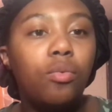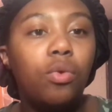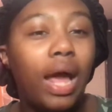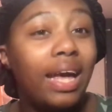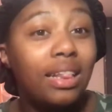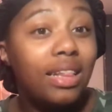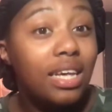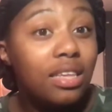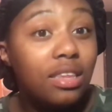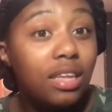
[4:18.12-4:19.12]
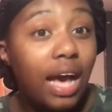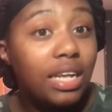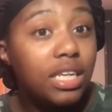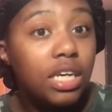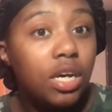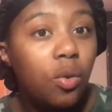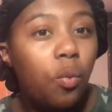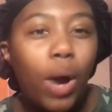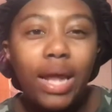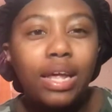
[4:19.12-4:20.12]
like this idea,
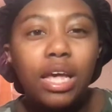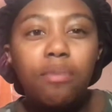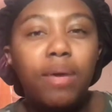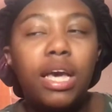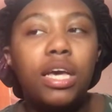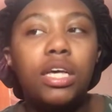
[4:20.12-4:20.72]
why did he make